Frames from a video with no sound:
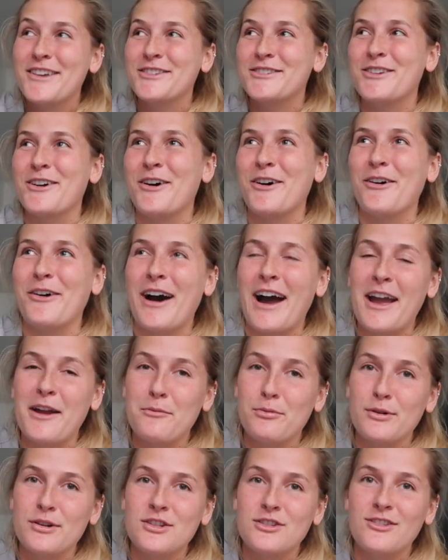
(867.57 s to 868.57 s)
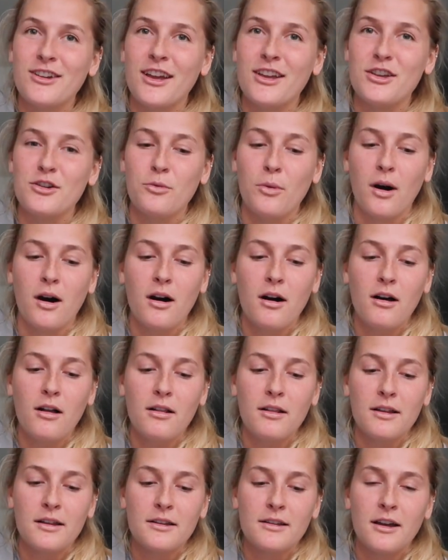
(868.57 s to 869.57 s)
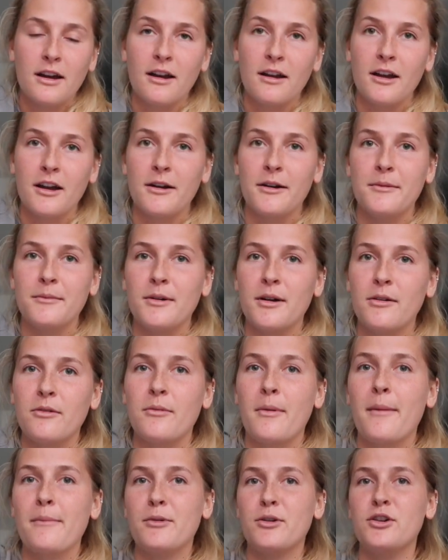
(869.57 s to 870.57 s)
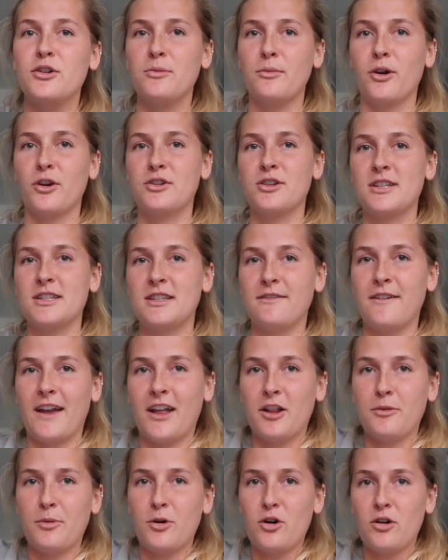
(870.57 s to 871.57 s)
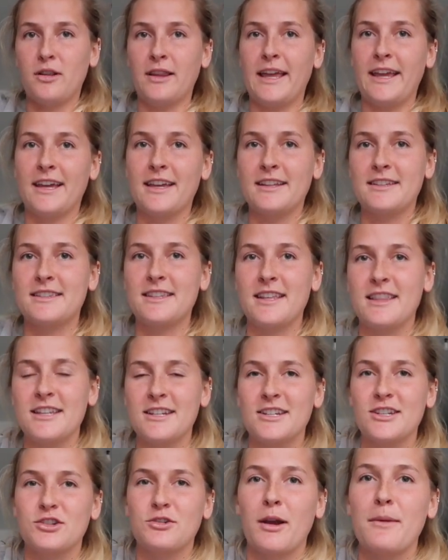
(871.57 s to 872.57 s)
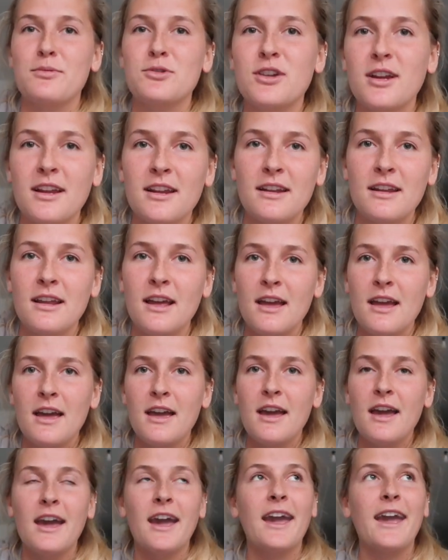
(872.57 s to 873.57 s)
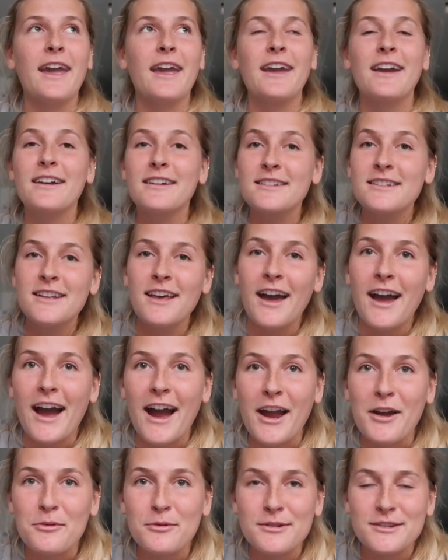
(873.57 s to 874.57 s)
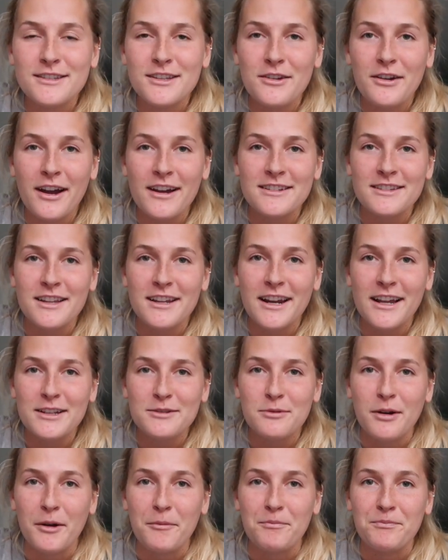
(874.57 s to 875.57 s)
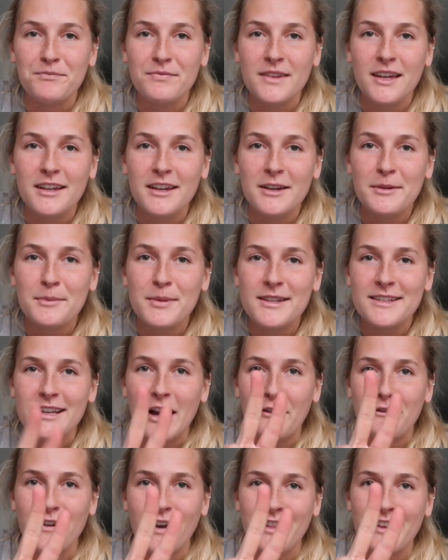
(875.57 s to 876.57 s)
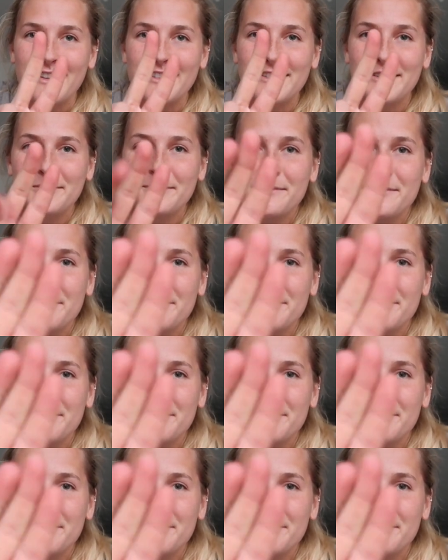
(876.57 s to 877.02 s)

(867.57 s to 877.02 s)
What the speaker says: So I appreciate you all. Remember, new merch is available. Link is in the description. And I will see you guys in the next one. Peace out, fellas.